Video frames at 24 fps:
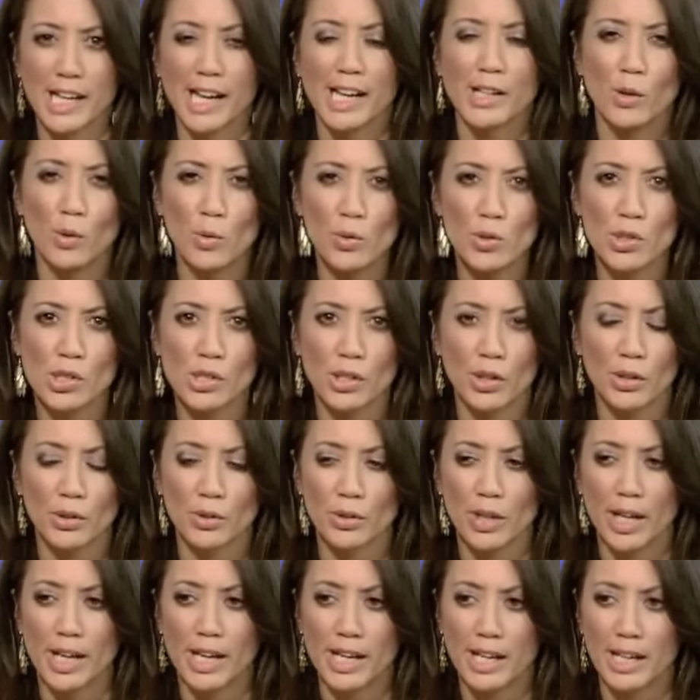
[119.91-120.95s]
And also
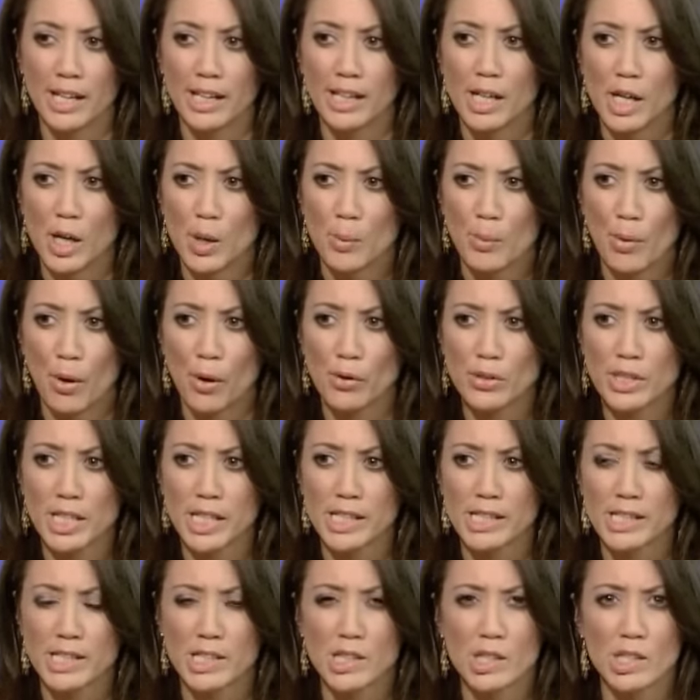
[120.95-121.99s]

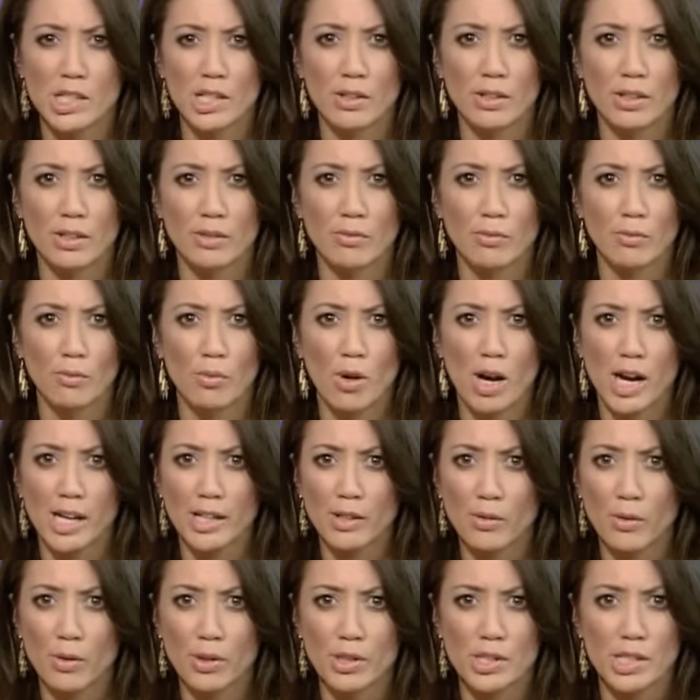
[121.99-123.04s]
protesters right
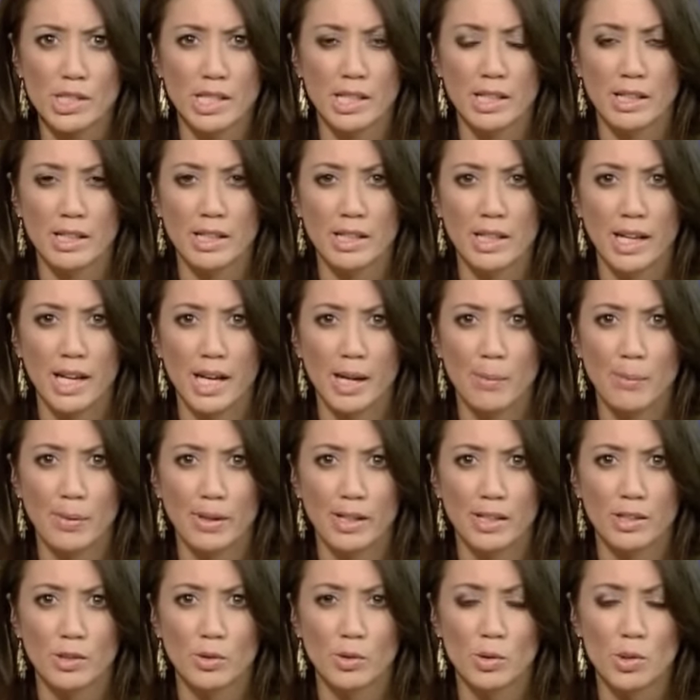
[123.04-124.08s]
across the
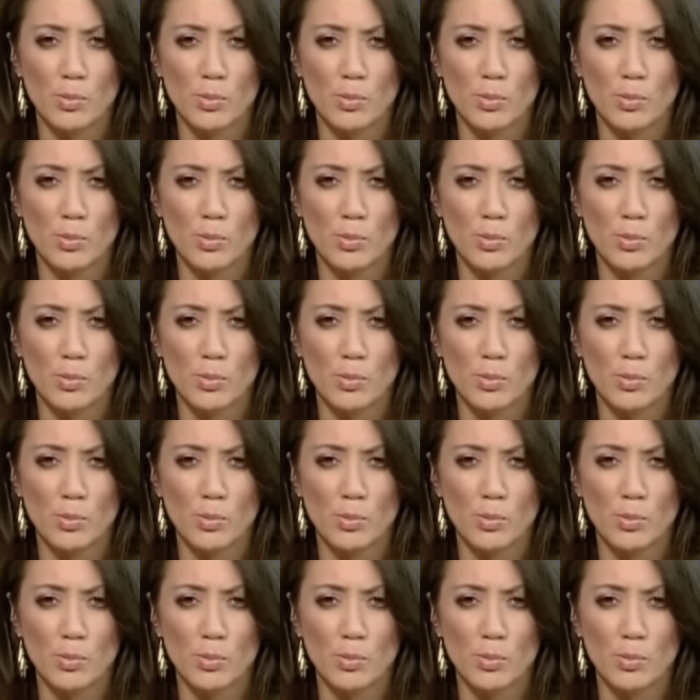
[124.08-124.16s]
political